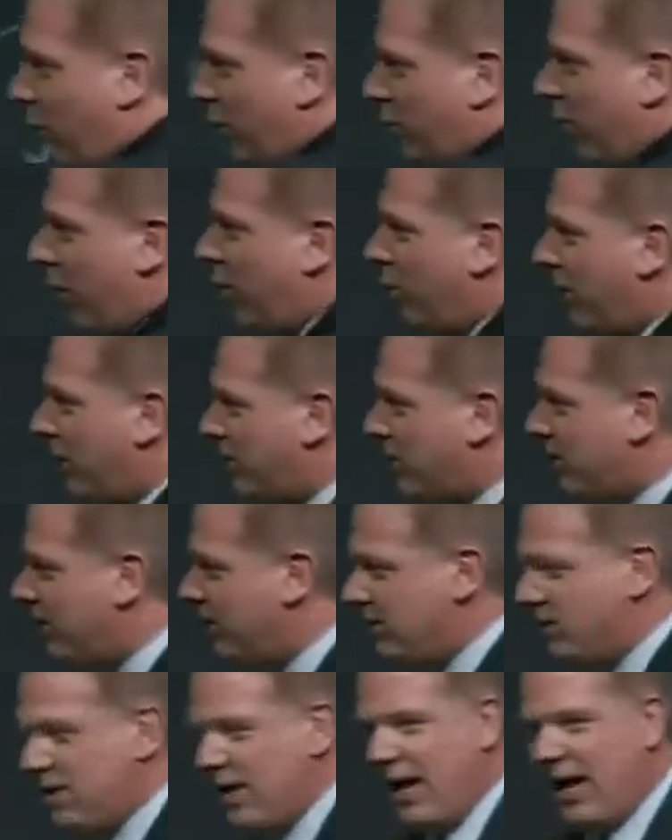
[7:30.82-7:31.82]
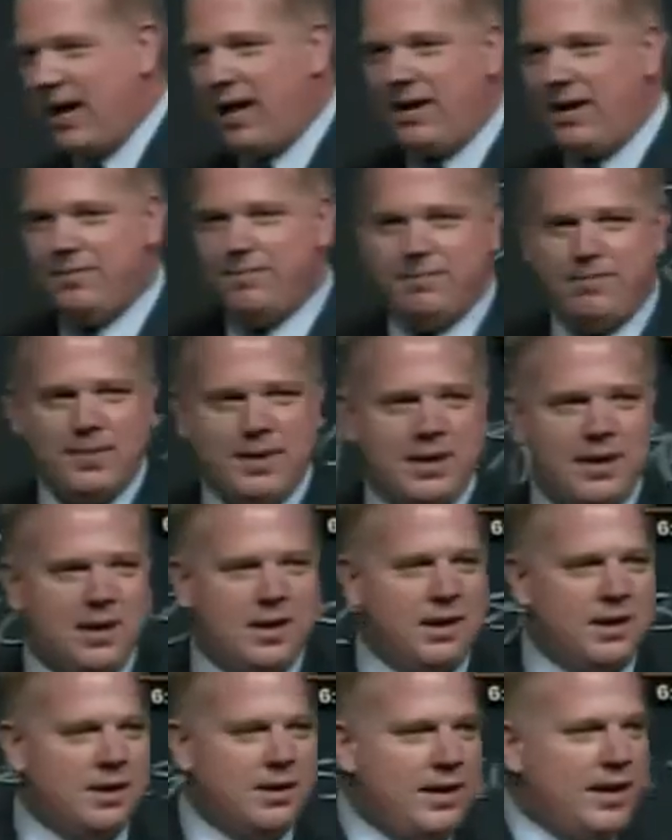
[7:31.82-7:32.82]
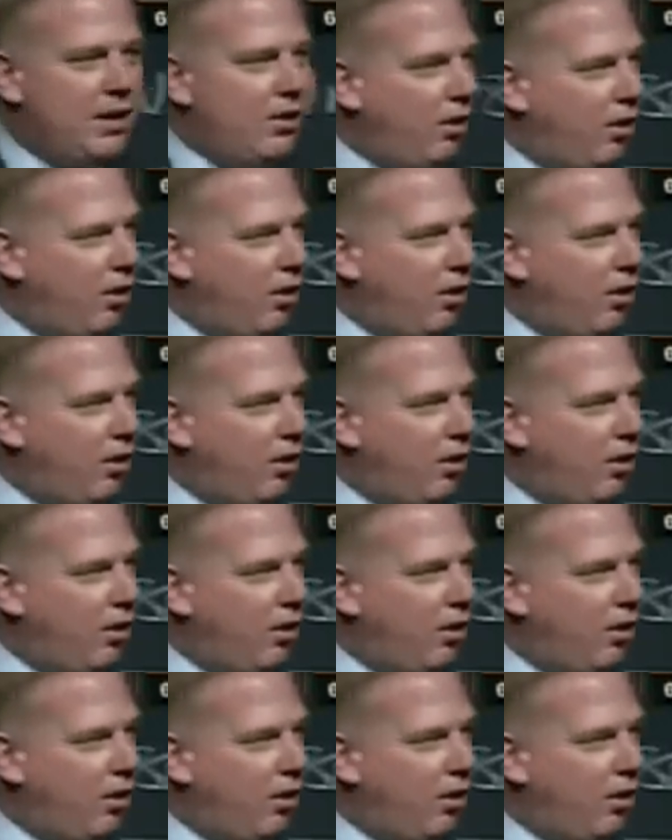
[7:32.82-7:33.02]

Woodrow Wilson's day, the